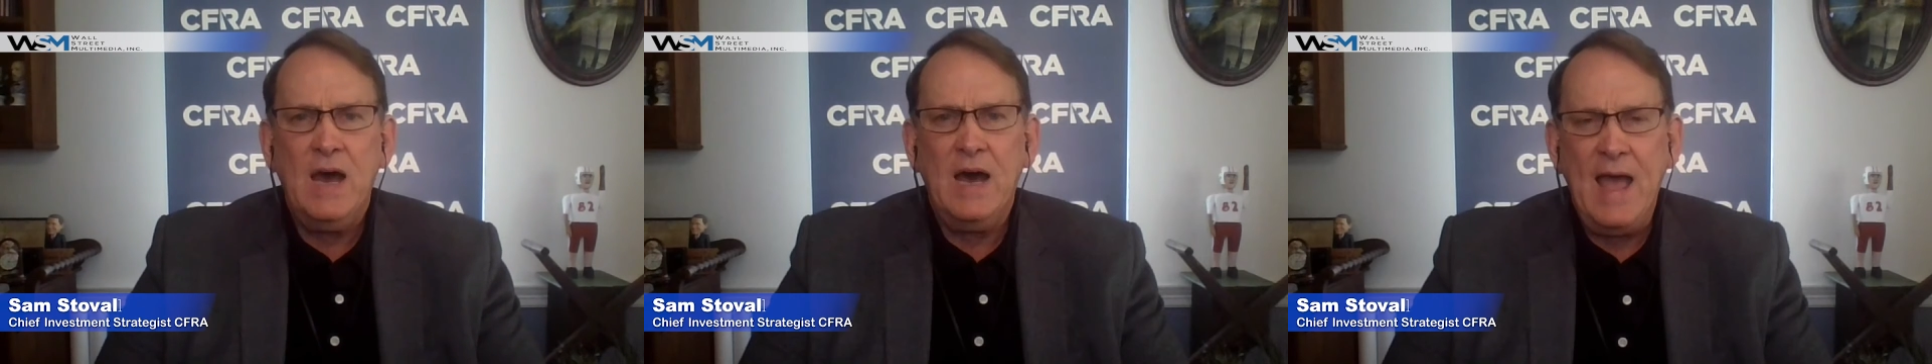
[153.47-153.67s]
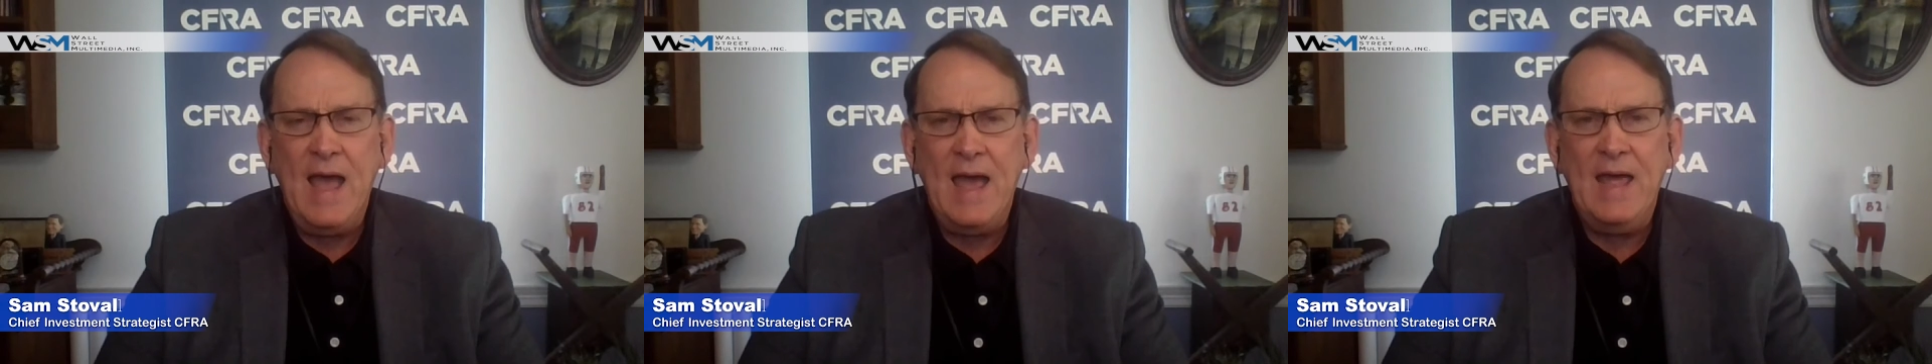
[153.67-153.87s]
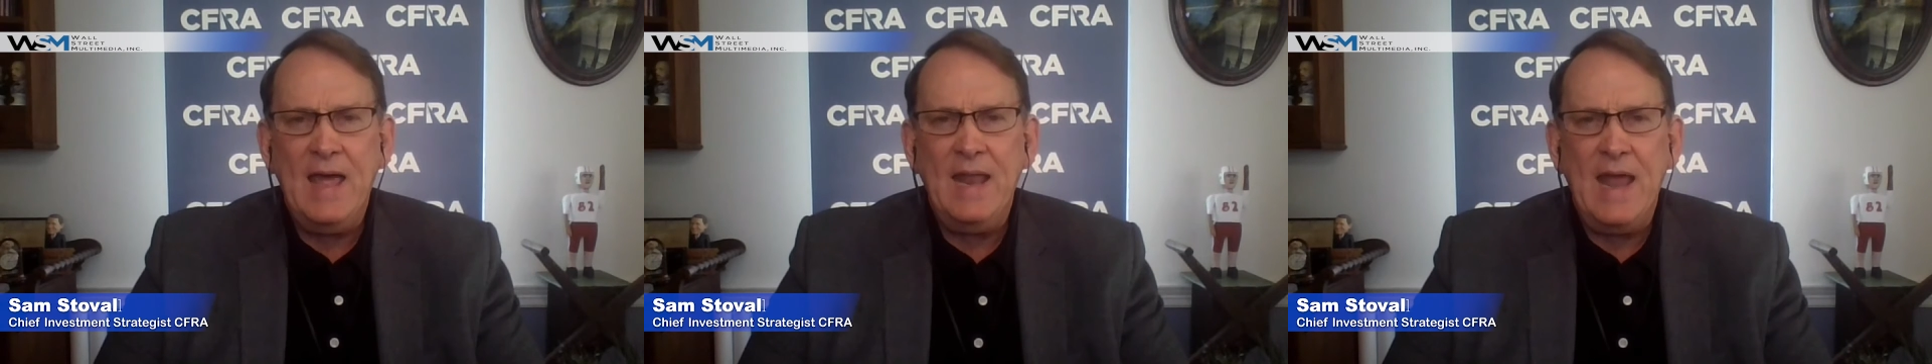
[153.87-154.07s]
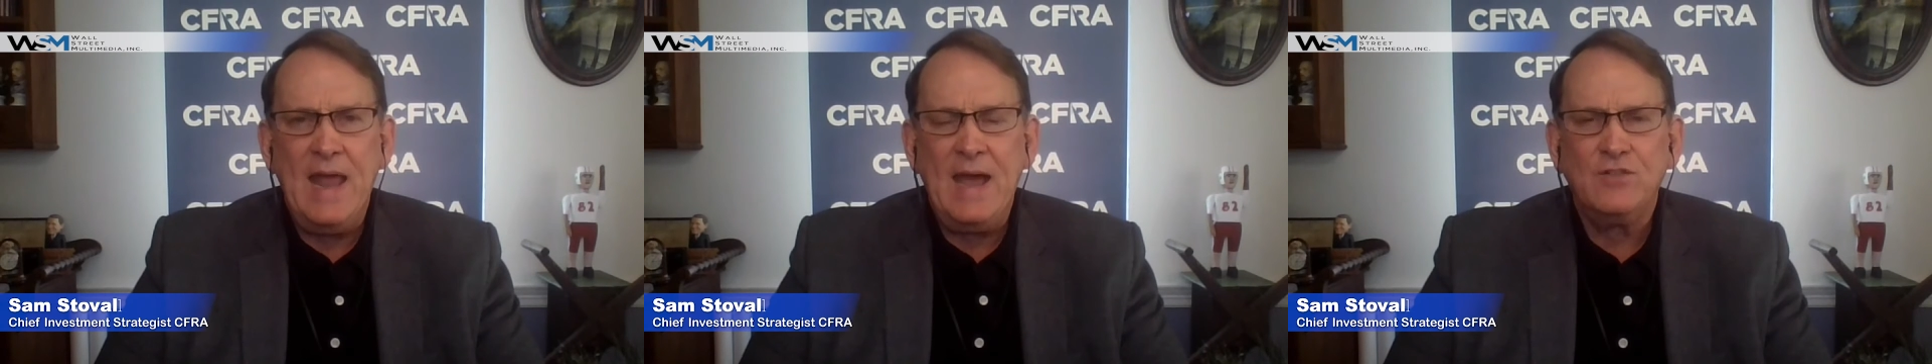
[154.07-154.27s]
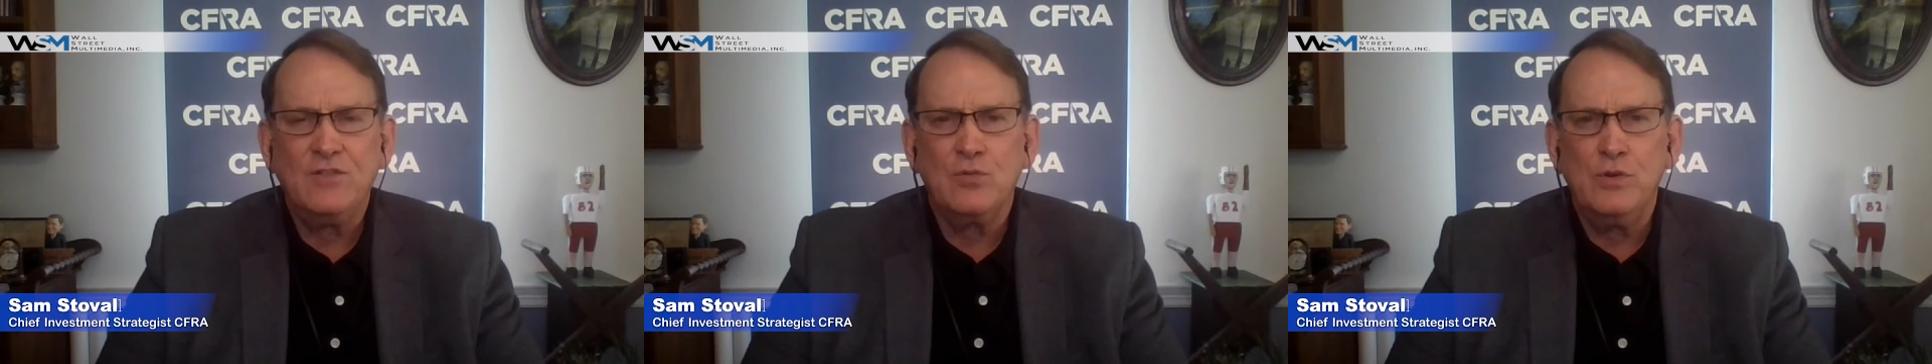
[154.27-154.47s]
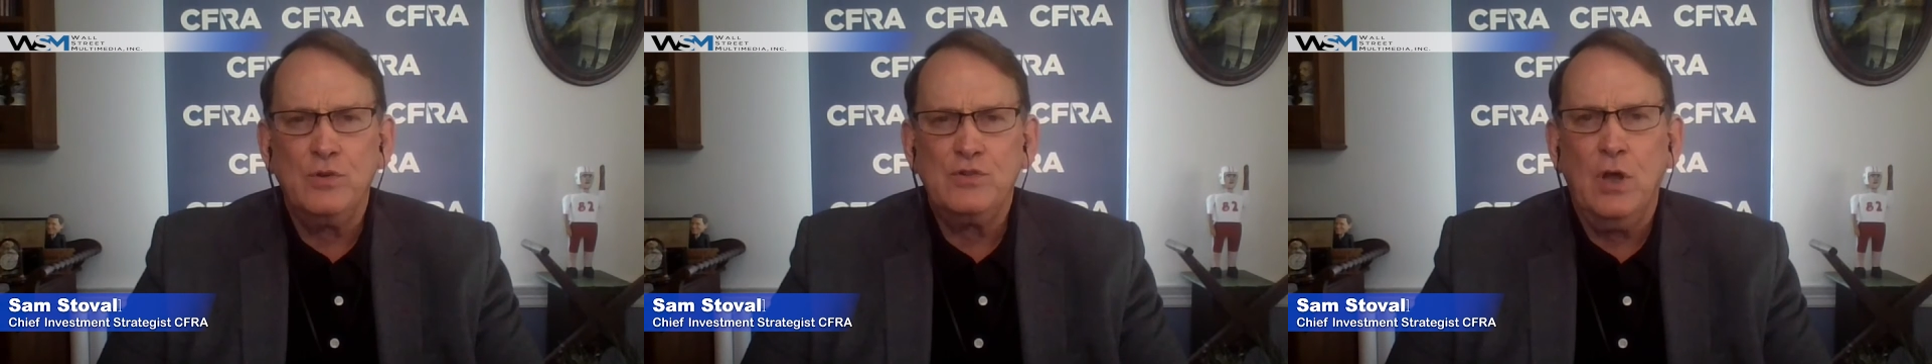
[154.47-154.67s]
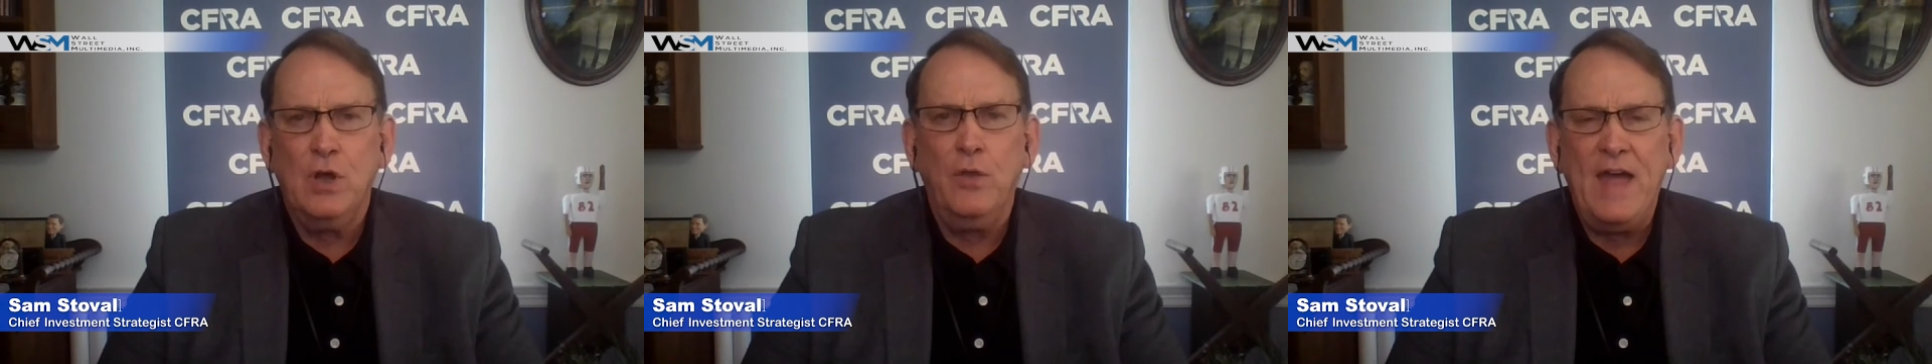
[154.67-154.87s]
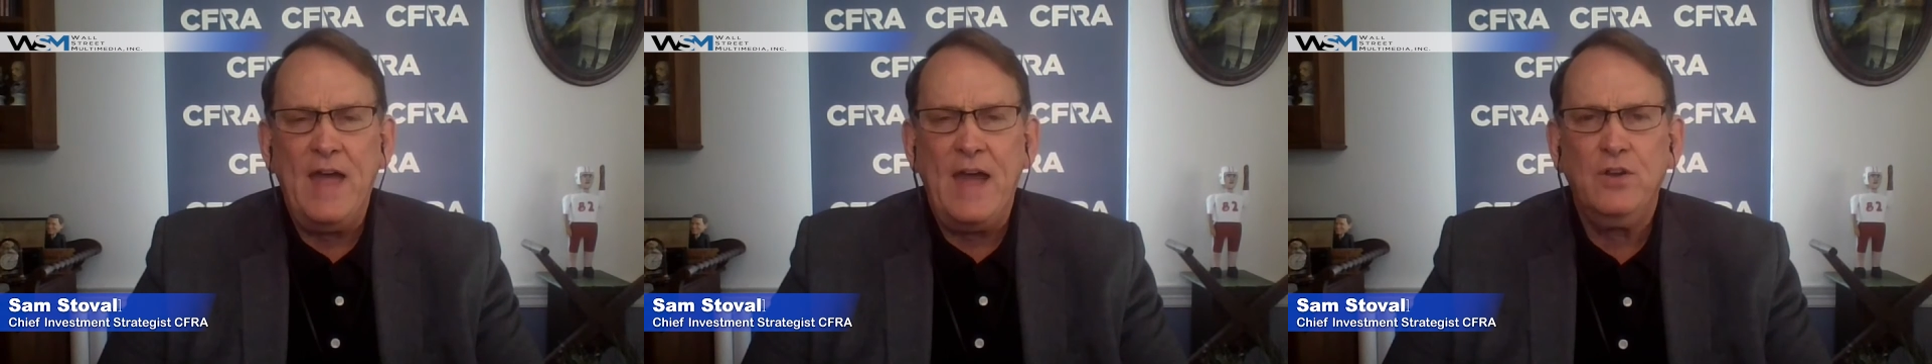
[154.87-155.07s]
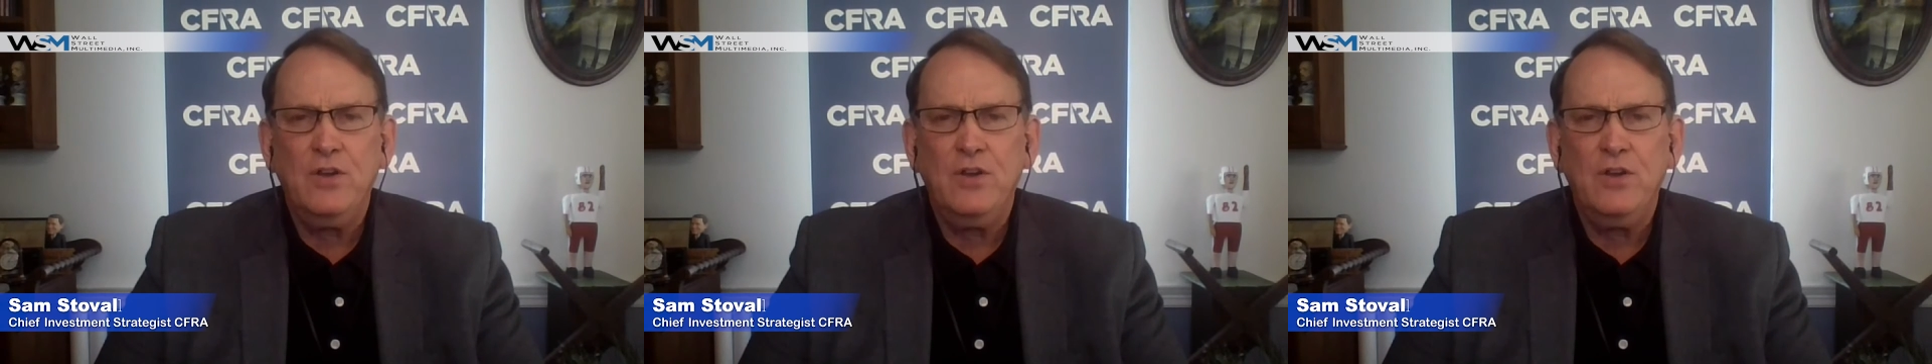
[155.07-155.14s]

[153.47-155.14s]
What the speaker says: And as a result,